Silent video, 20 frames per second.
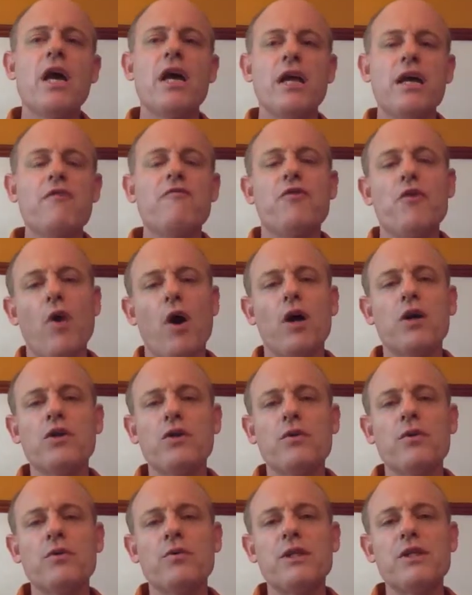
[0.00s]
if you are
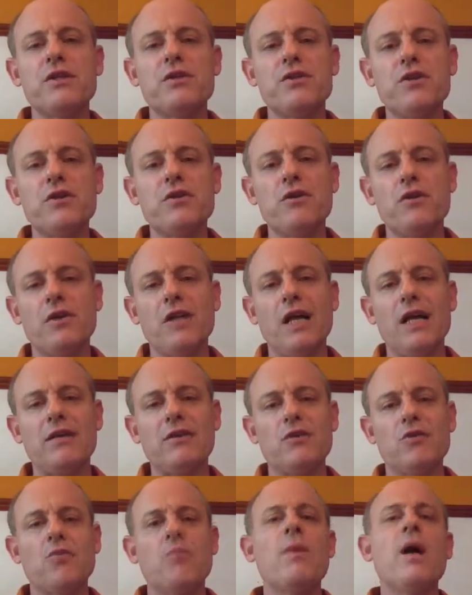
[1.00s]
doing research in your
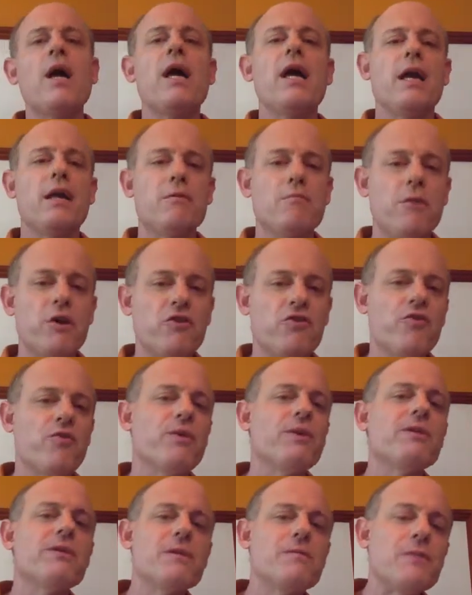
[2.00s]
classroom and
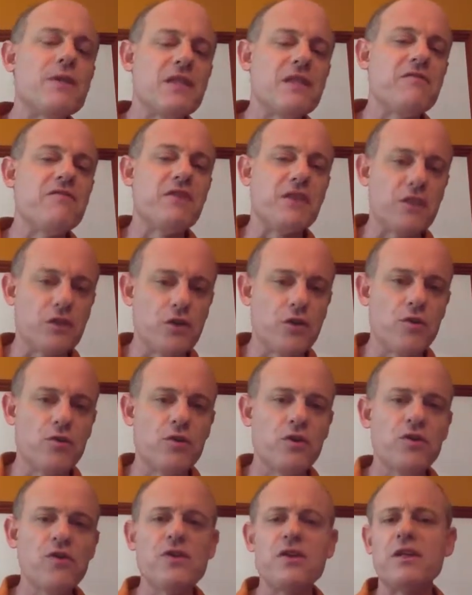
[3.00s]
measuring specific
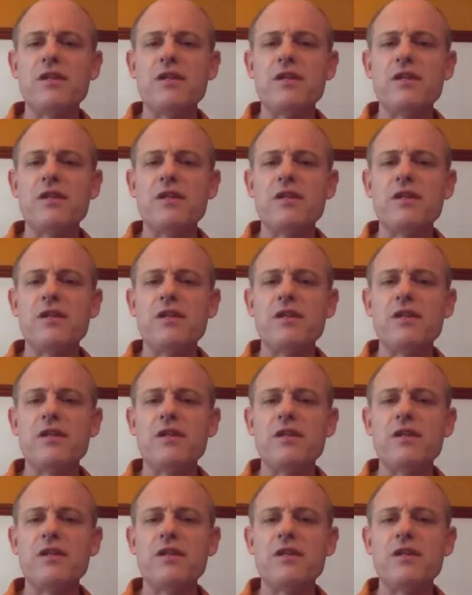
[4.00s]
students.